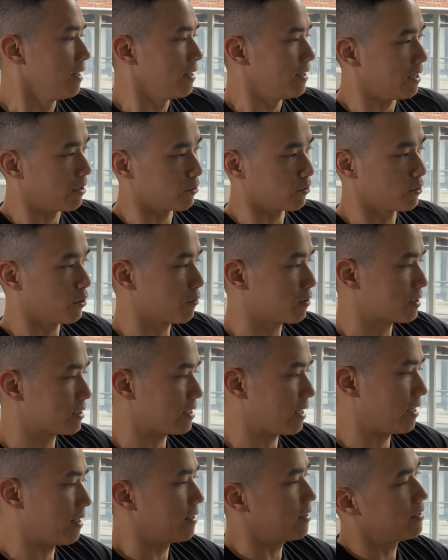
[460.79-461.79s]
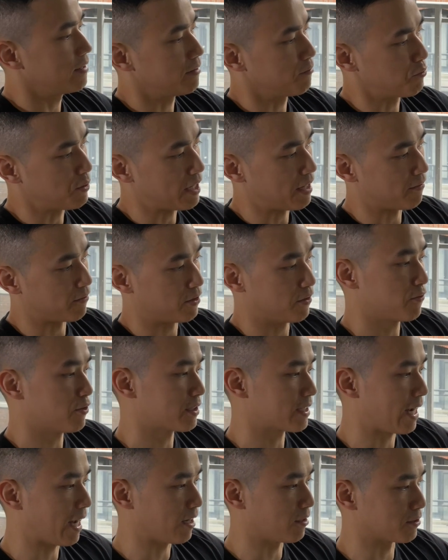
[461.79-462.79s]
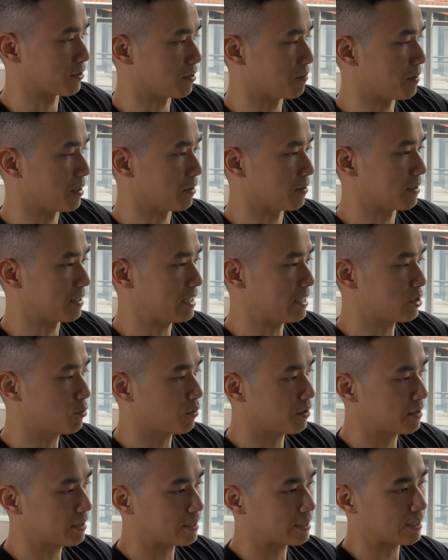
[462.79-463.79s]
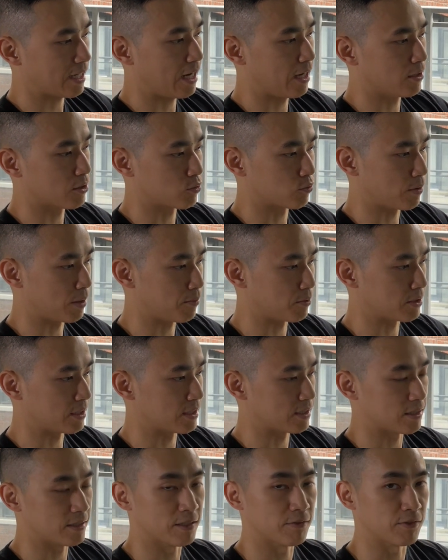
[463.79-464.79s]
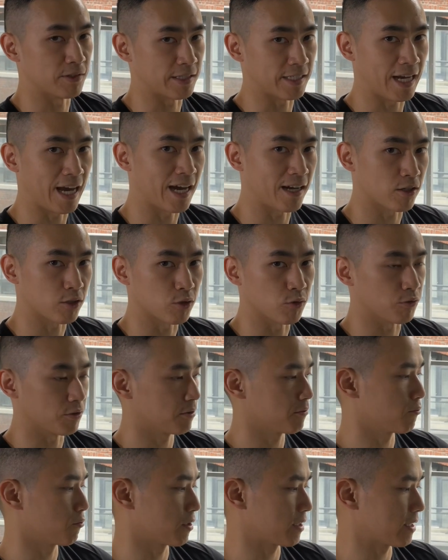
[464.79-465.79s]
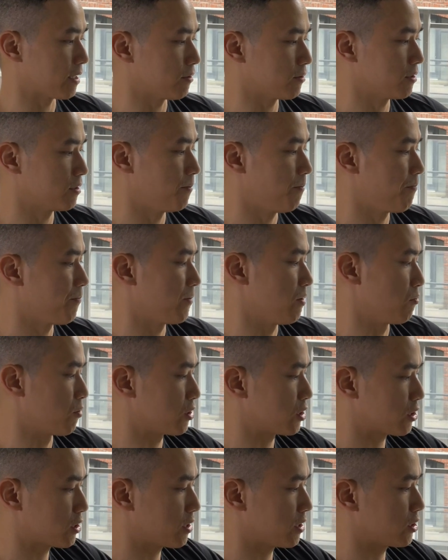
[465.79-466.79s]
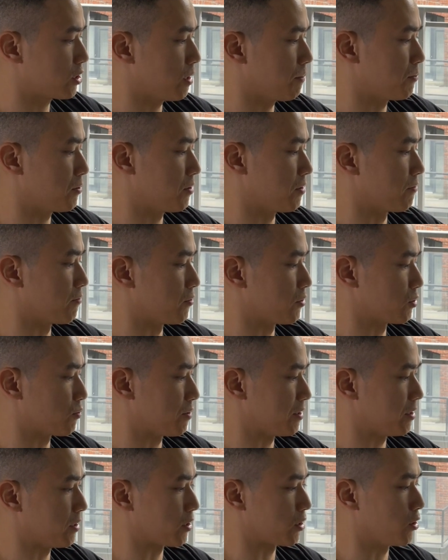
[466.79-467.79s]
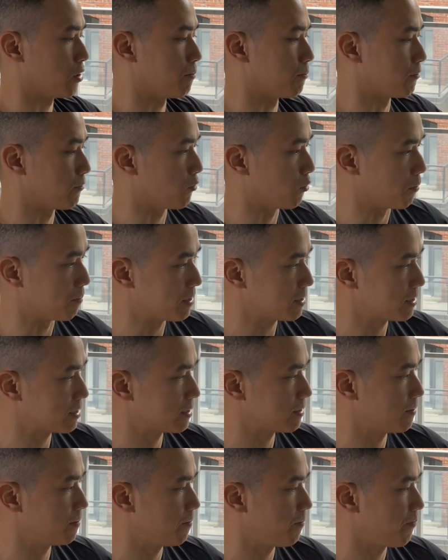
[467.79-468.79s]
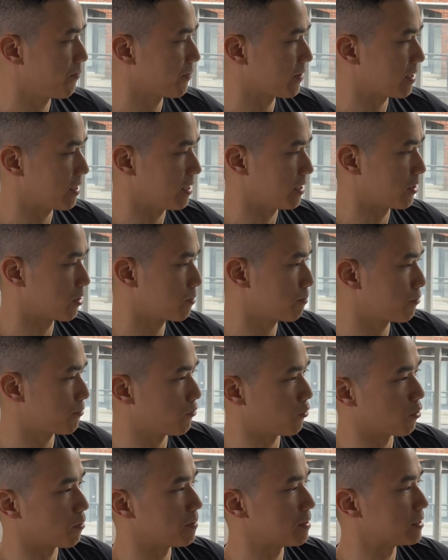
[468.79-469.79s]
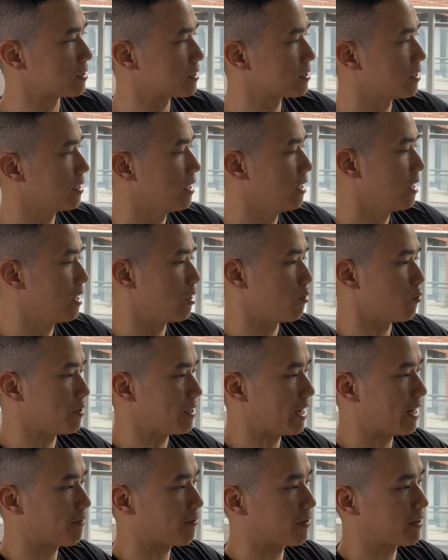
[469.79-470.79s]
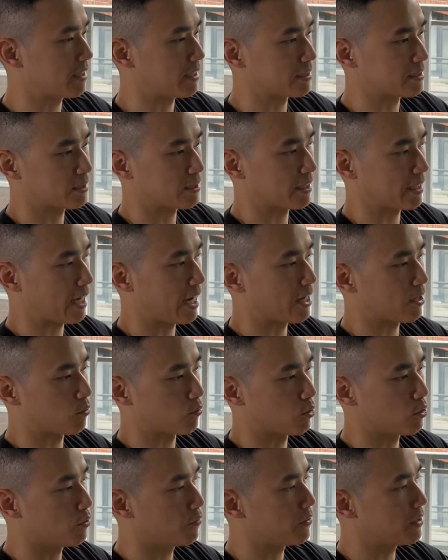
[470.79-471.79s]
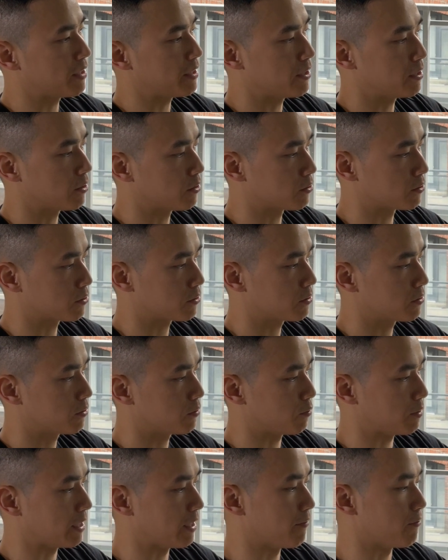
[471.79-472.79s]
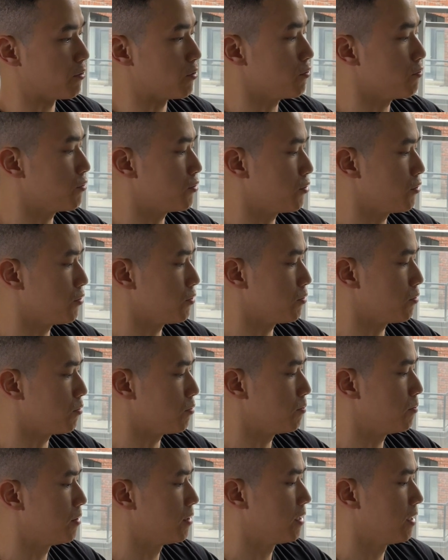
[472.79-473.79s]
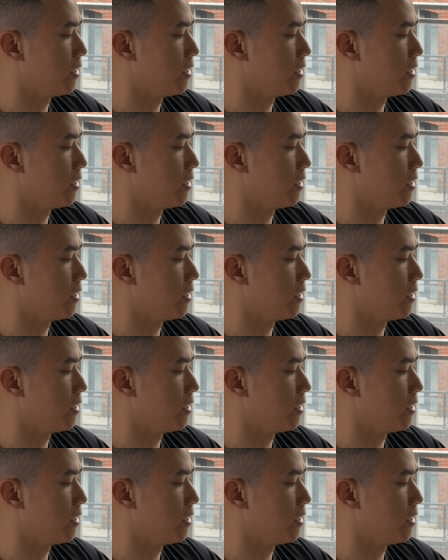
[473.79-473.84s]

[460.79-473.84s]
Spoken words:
Now you'll notice that we have different tiles in the middle, and each one of these tiles represents a different category of workouts. We're just going to jump into the first one here called performance. And under performance, we have things like how to row videos, we have YouTube,